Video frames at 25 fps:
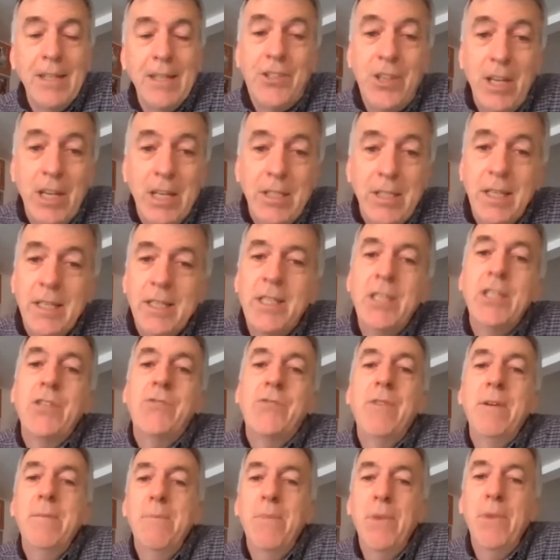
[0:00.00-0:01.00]
Jesus has
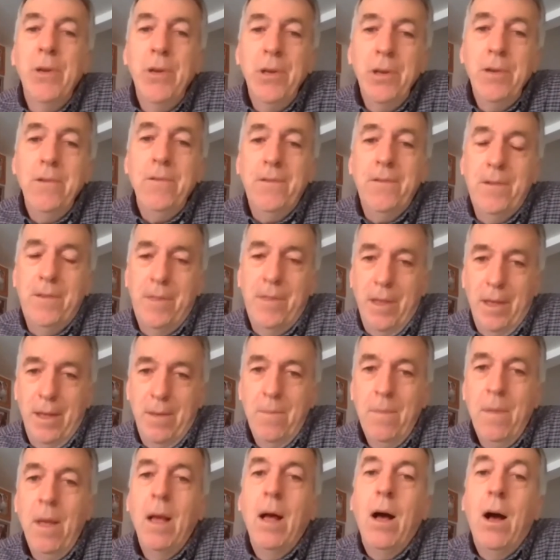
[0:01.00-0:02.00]
removed
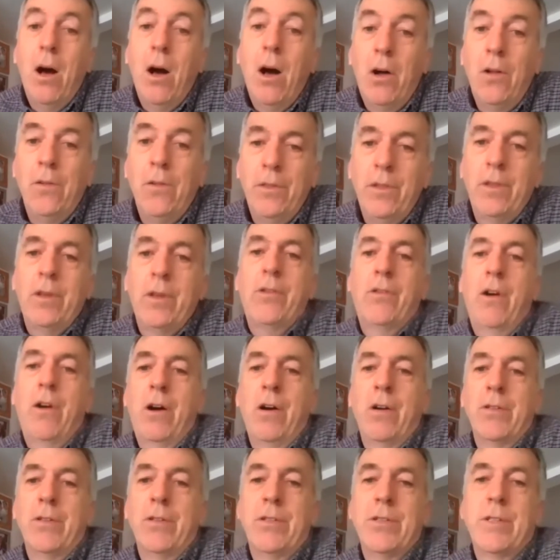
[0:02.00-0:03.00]
them on the
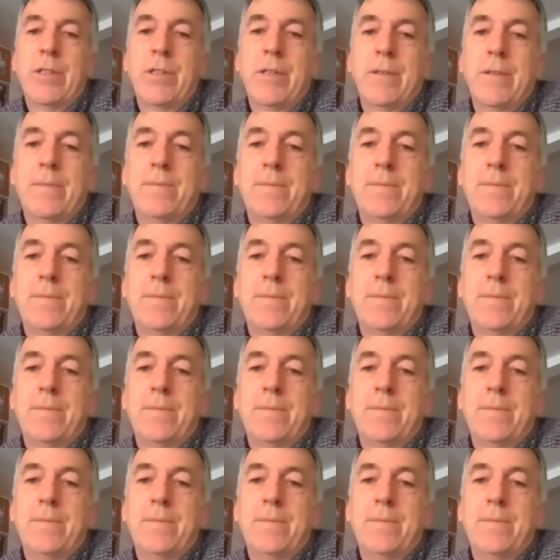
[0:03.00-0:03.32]
cross.